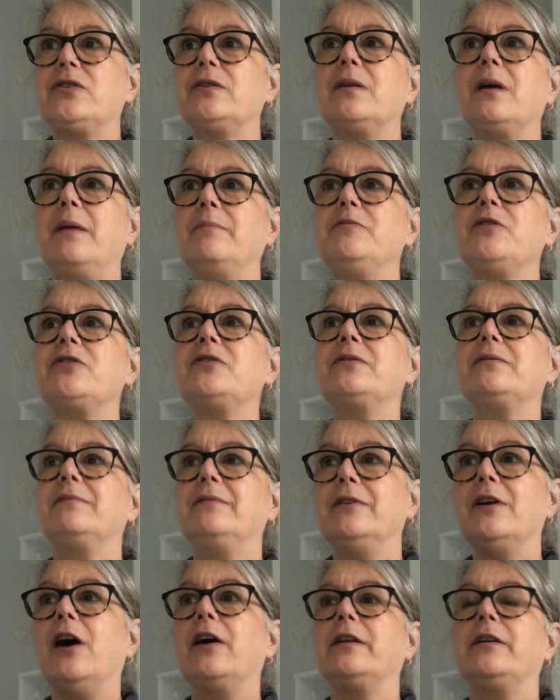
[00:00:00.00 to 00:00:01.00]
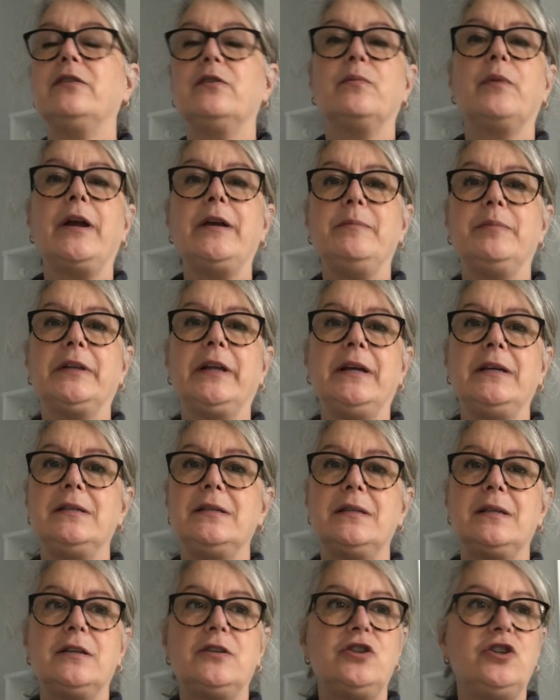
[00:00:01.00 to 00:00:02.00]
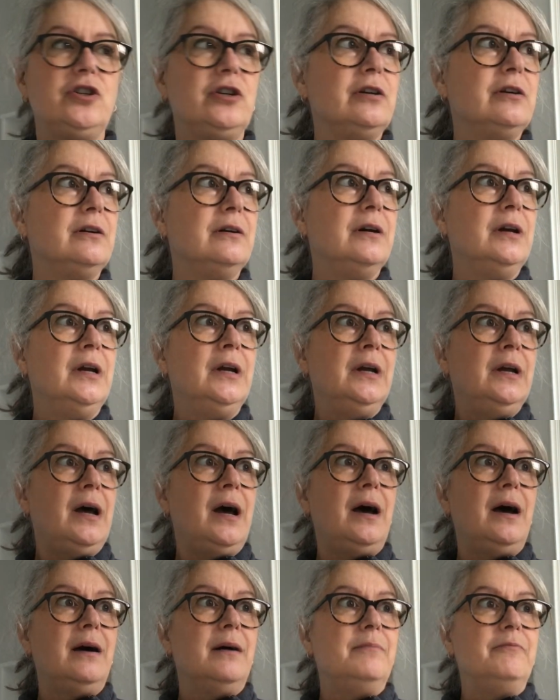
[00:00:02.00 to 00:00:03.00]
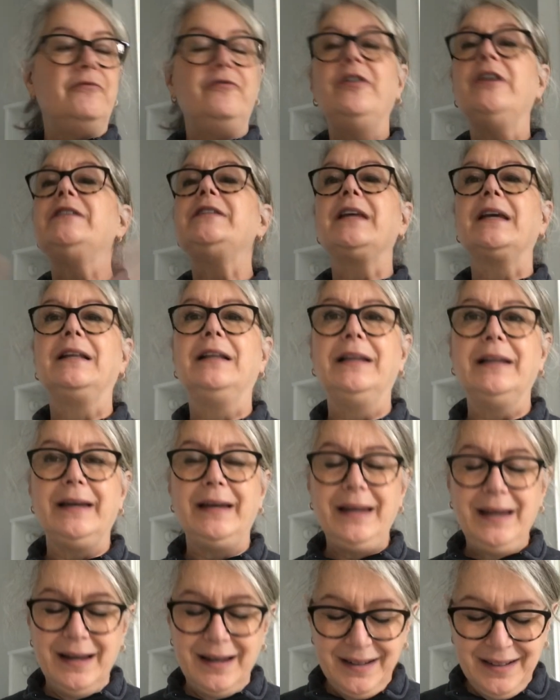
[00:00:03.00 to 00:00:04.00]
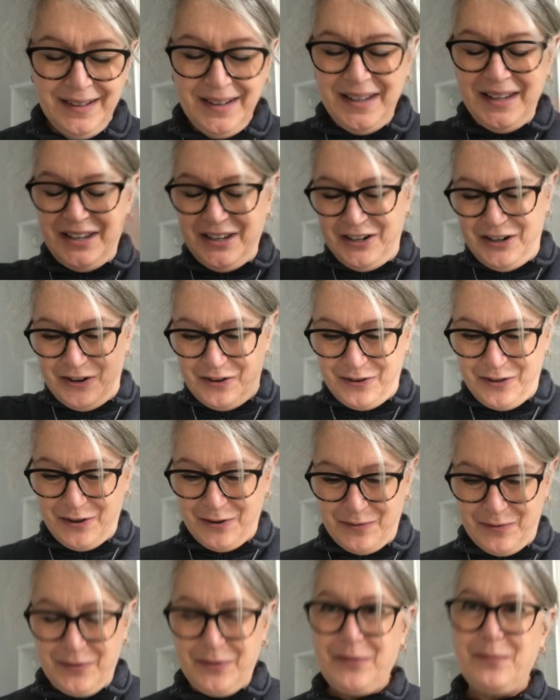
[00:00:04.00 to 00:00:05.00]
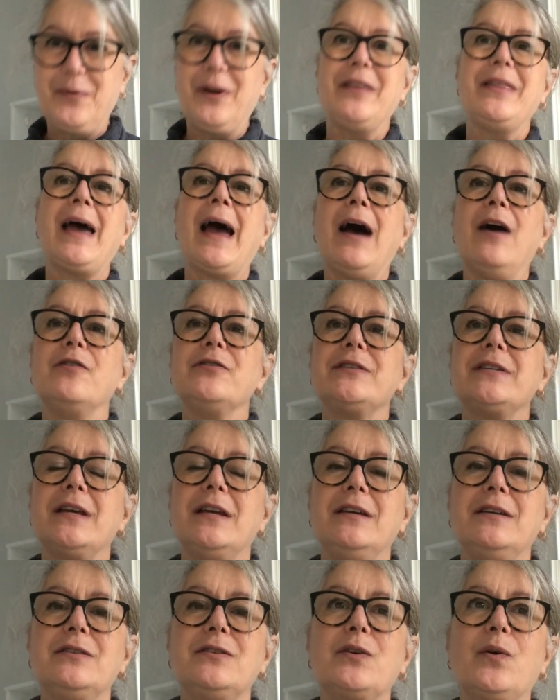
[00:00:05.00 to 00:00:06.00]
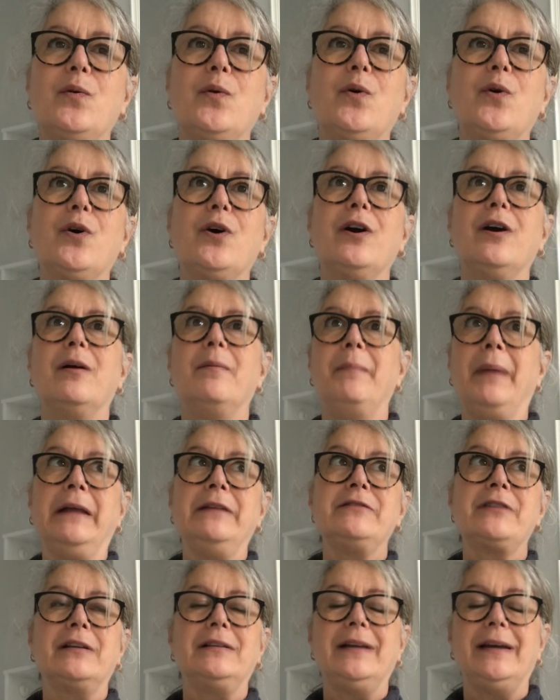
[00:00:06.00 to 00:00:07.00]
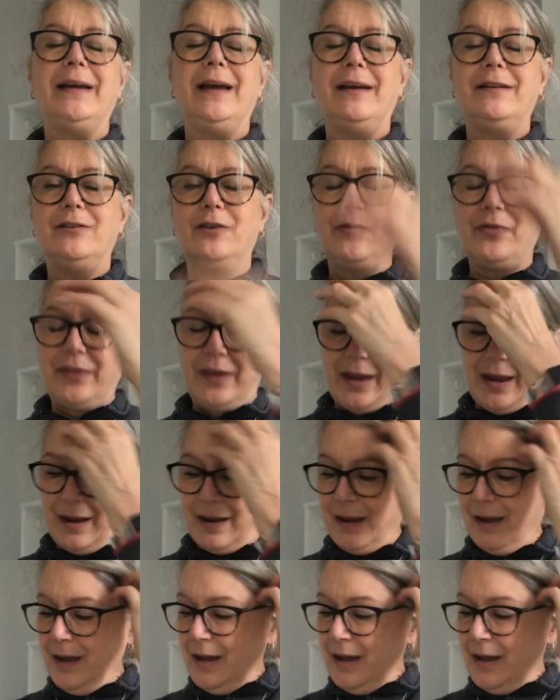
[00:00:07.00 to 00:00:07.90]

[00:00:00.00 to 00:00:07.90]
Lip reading: I'm just not in the right place this year, physically, the way the house is, or mentally, I don't think.